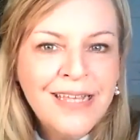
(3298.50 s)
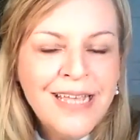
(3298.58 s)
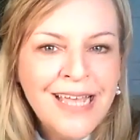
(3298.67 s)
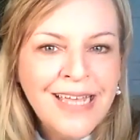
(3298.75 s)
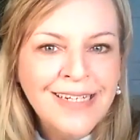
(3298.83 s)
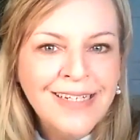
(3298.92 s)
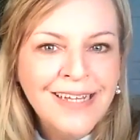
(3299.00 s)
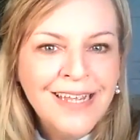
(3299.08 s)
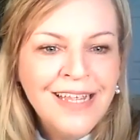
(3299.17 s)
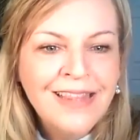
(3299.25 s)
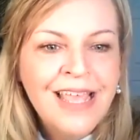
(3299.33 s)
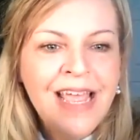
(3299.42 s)
it.
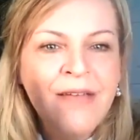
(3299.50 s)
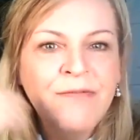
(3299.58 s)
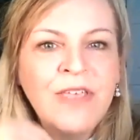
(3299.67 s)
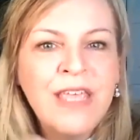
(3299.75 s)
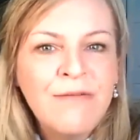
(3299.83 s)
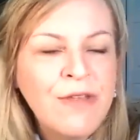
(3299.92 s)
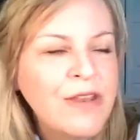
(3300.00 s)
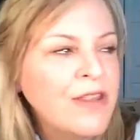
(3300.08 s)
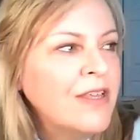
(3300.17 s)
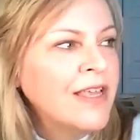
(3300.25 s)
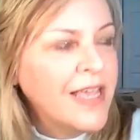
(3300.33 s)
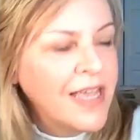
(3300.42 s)
They have given
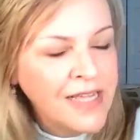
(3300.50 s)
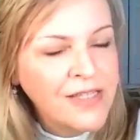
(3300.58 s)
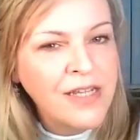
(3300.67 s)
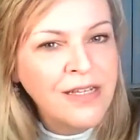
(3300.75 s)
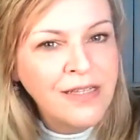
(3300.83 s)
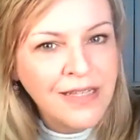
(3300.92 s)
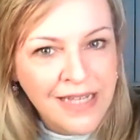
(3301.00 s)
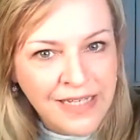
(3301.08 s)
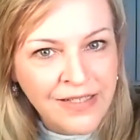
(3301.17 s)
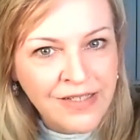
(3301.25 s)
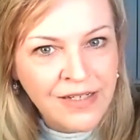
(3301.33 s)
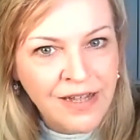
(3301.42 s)
the kids a
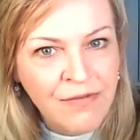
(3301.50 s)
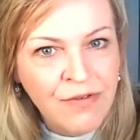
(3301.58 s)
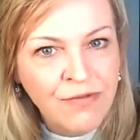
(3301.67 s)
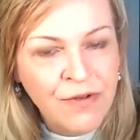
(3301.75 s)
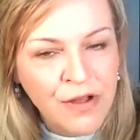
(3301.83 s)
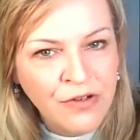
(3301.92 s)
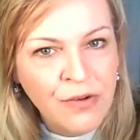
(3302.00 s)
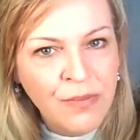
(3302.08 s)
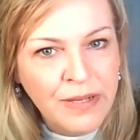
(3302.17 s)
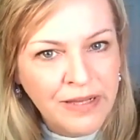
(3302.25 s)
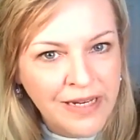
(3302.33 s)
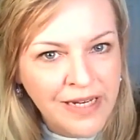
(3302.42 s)
list of the
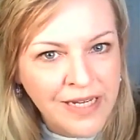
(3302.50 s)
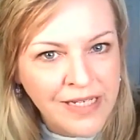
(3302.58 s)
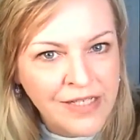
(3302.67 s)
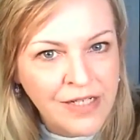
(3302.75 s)
vulnerabilities